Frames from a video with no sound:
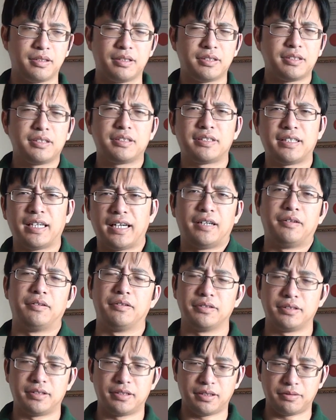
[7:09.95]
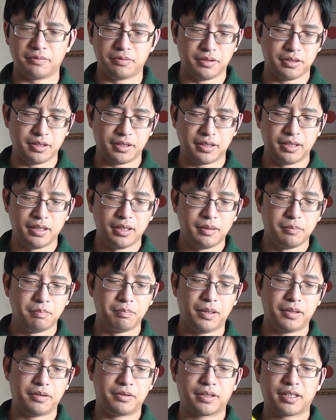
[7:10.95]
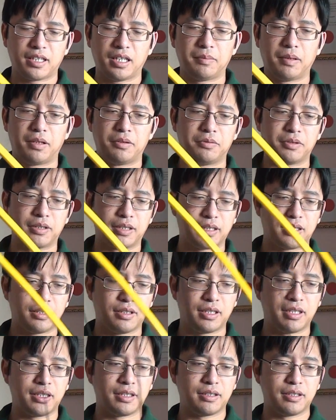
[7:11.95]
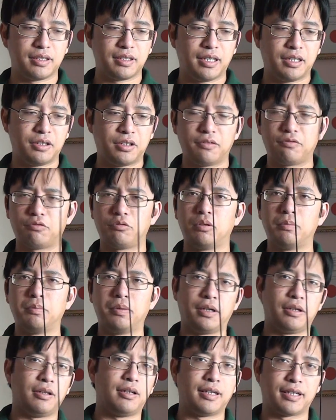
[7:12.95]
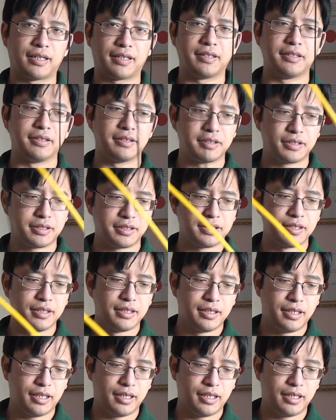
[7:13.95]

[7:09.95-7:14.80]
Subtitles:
They're just arrows, not really meant to come out really cleanly, and not from a bow like this.